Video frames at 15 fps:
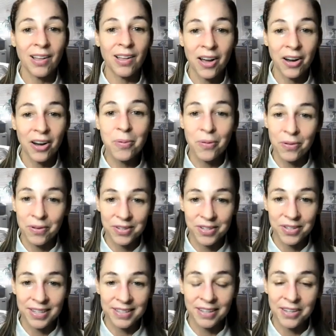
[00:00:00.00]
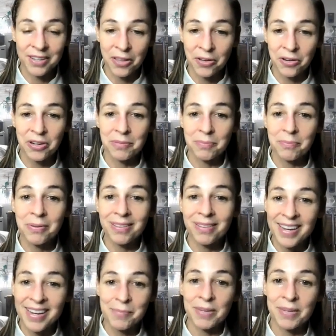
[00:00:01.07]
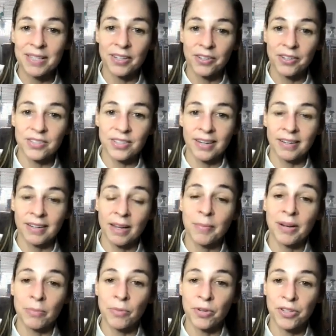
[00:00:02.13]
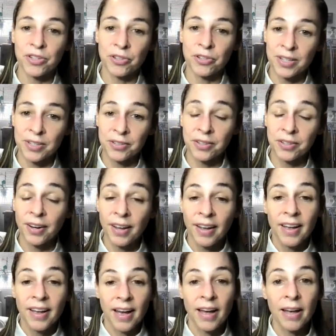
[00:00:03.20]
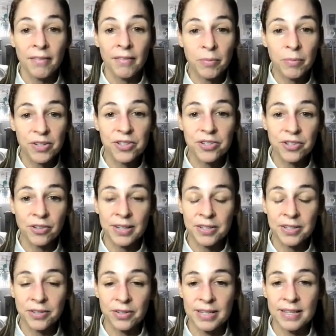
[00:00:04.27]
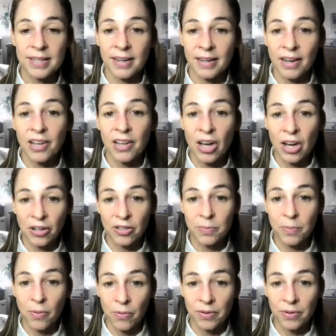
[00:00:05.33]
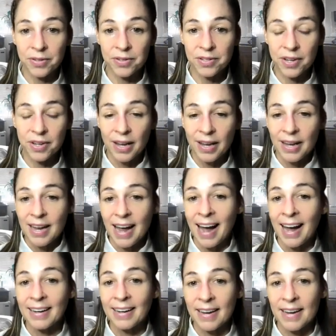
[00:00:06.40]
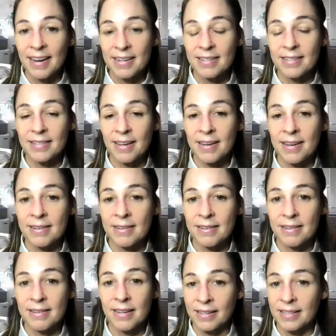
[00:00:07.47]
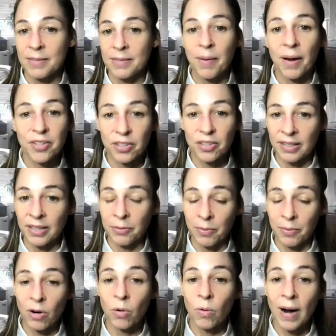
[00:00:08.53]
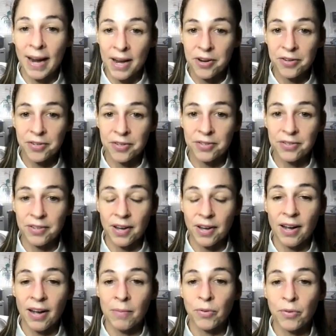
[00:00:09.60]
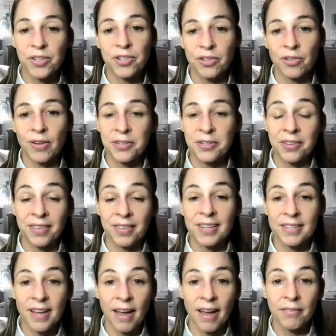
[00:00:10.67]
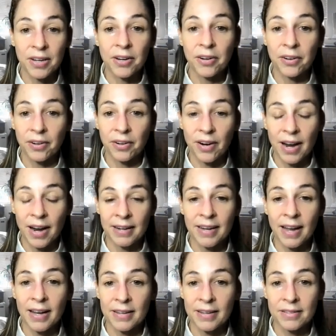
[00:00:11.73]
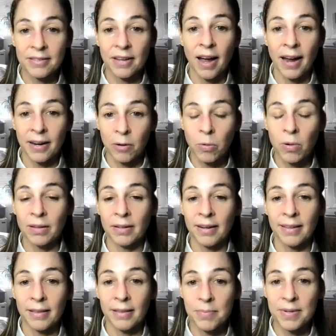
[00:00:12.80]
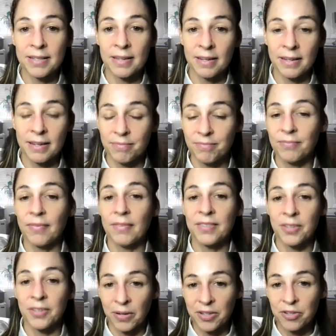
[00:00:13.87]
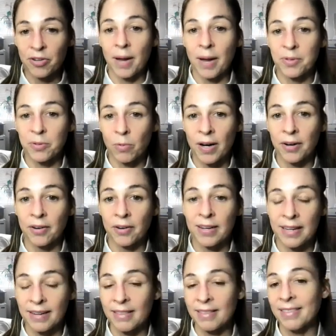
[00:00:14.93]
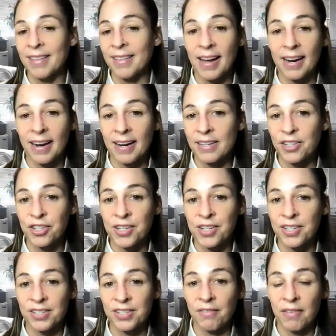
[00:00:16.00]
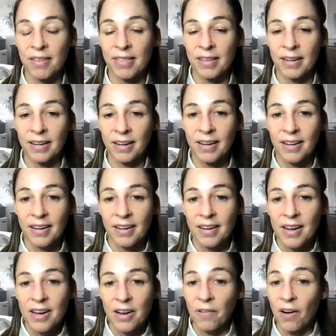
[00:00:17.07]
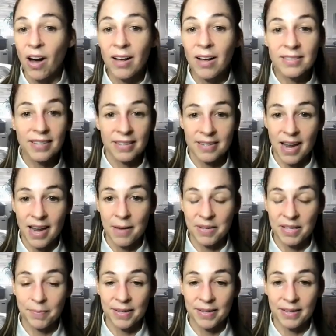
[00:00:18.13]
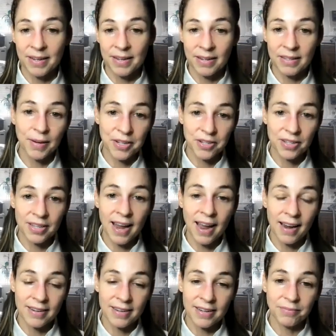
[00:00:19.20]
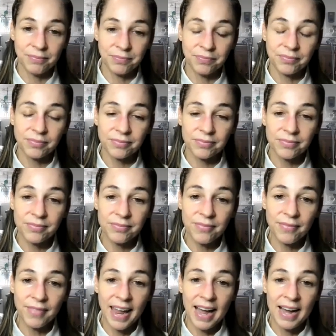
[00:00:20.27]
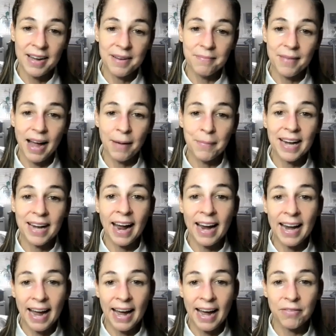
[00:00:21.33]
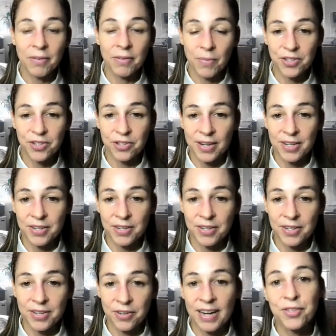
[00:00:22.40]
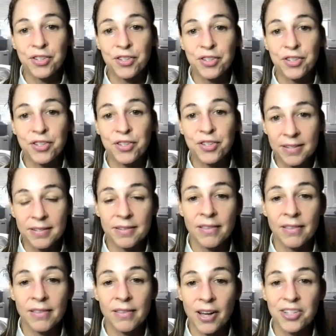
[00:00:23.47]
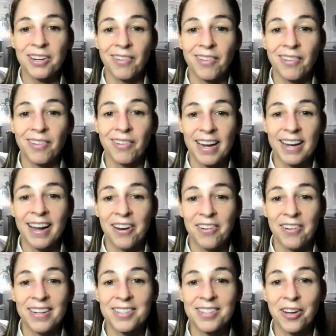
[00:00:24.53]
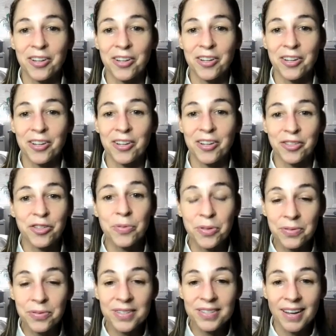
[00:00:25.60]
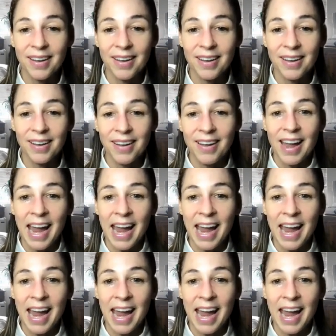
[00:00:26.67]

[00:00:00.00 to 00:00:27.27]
clog pores. That's another complete misunderstanding about a moisturizer. A heavy moisturizer is that it clogs pores. Acneic skin especially requires a moisturizer that's heavier and has high quality lipids in it. So it traps water in, and then that kind of changes everything for all skin types, but especially acne. But I have a moisturizer that I'm just launching right now. It's called Truce.